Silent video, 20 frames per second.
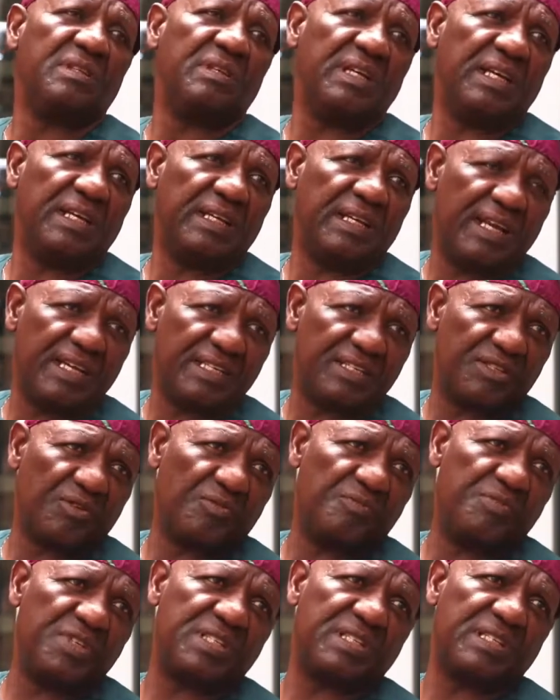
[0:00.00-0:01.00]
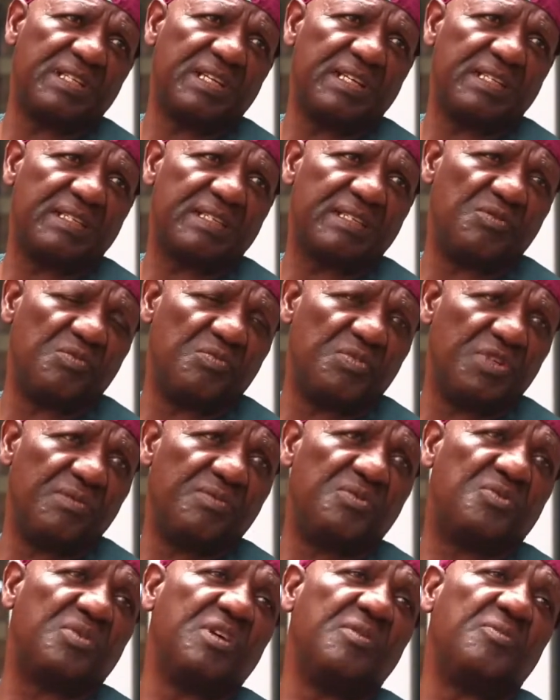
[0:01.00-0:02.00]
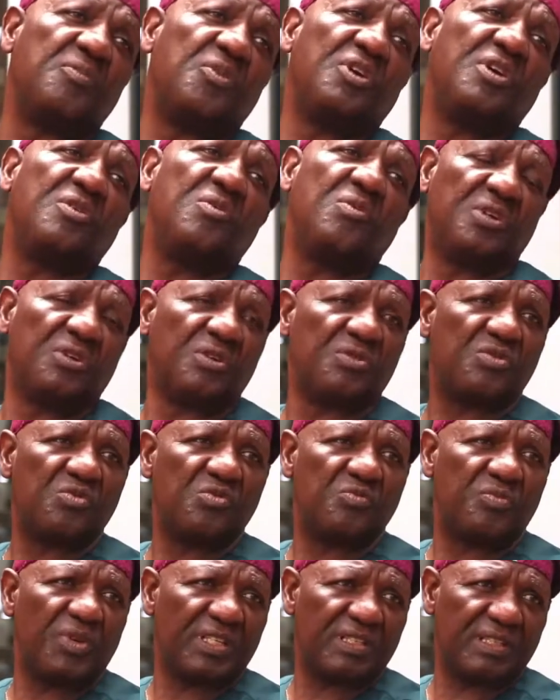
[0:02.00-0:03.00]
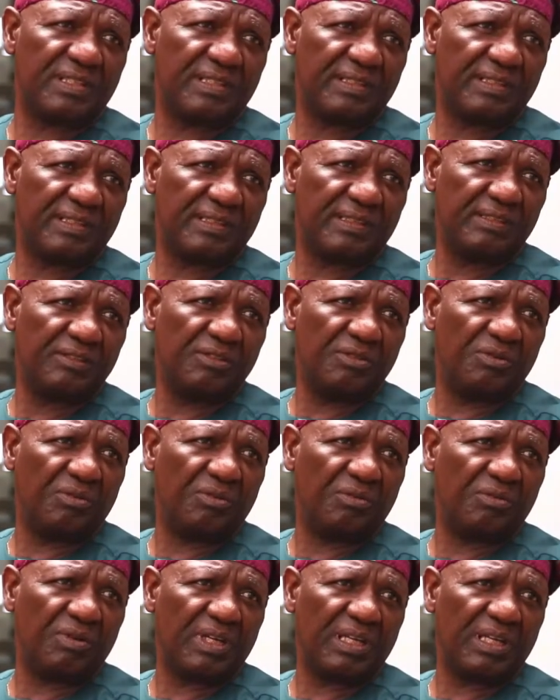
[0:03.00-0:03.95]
enlarge your business, you'll be able to employ one or two persons, you know.